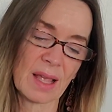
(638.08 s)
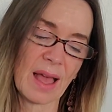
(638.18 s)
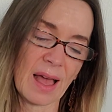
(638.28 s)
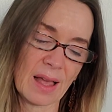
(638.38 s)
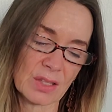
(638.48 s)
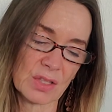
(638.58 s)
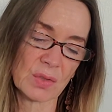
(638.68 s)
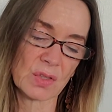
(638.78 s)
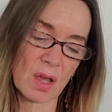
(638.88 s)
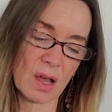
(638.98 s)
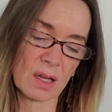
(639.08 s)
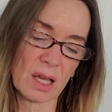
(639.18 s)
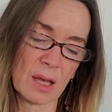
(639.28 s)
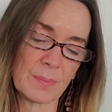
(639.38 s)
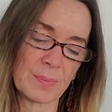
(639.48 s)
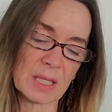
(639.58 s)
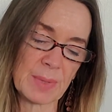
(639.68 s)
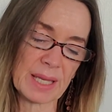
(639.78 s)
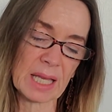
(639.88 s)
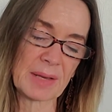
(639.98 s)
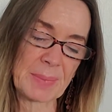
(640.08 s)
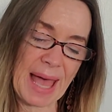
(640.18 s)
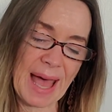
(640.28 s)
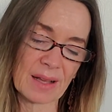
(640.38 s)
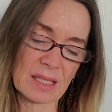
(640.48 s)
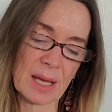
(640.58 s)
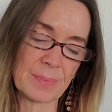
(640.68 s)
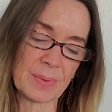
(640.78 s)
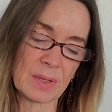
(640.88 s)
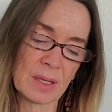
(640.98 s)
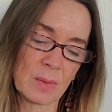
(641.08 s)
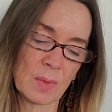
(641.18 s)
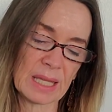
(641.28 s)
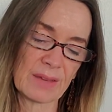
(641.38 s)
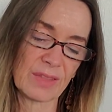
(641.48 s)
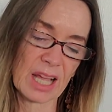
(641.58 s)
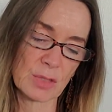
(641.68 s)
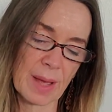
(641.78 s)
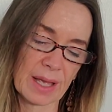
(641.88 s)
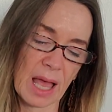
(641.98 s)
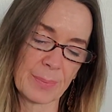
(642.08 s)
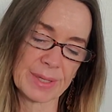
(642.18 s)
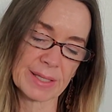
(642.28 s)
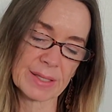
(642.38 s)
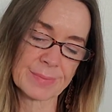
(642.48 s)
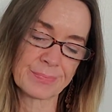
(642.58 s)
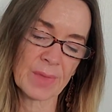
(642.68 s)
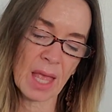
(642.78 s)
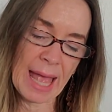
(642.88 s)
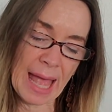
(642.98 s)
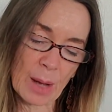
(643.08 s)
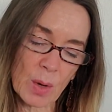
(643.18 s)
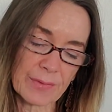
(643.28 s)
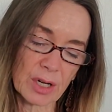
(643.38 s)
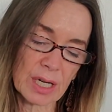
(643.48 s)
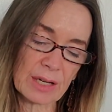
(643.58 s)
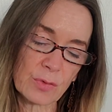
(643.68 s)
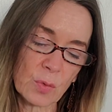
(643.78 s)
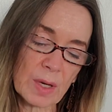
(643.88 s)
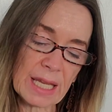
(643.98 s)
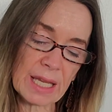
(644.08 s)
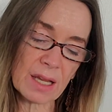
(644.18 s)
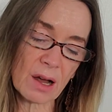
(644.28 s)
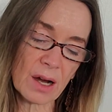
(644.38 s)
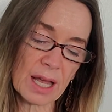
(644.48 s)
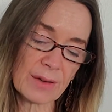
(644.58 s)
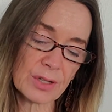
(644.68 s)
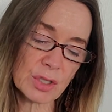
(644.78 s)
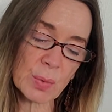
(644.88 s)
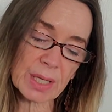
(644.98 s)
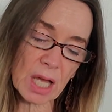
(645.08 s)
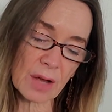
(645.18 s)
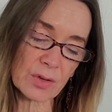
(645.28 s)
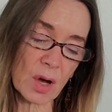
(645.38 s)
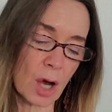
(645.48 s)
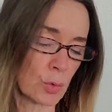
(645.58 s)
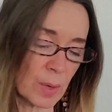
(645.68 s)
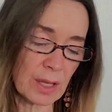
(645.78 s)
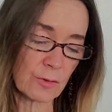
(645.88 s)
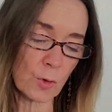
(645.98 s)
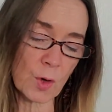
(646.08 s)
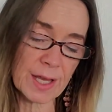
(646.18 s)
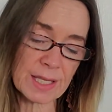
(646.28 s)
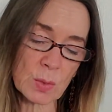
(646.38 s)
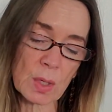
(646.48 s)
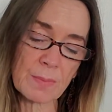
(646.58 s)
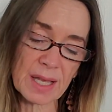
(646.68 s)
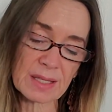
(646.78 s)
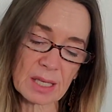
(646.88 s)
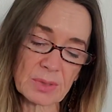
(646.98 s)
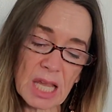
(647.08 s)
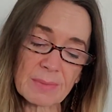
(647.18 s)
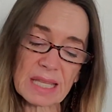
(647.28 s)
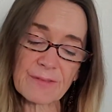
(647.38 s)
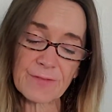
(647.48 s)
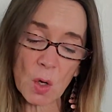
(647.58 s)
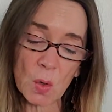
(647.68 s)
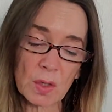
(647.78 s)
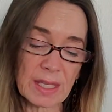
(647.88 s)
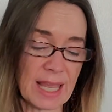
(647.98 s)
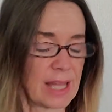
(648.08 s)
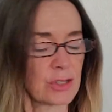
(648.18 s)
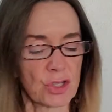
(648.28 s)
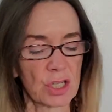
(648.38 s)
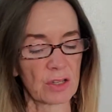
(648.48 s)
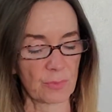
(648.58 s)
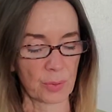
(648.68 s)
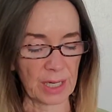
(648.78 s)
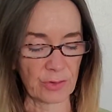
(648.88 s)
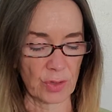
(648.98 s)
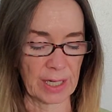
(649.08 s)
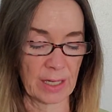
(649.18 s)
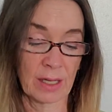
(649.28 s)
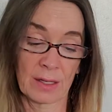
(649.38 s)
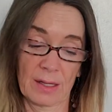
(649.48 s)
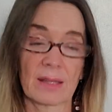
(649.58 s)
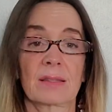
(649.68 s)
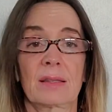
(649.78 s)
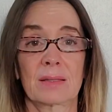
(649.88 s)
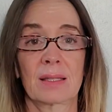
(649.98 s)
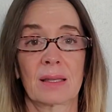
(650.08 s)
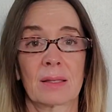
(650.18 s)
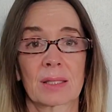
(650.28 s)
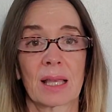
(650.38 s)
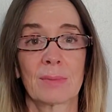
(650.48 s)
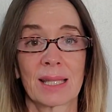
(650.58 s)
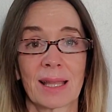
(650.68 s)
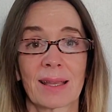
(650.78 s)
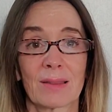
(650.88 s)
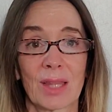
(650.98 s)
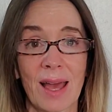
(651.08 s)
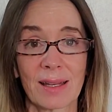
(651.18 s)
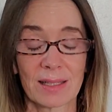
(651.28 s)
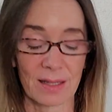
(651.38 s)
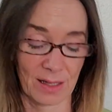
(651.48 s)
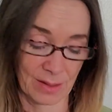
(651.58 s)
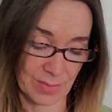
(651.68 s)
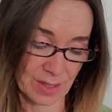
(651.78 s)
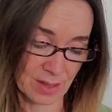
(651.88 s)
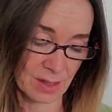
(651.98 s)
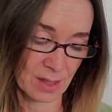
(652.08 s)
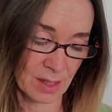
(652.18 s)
Ah, so talk up, speak up, act up when that flashback happens. However, if we are ever to recover our real voice, we must sometimes invoke the energy of bravery. Not sometimes, I mean like a lot of times.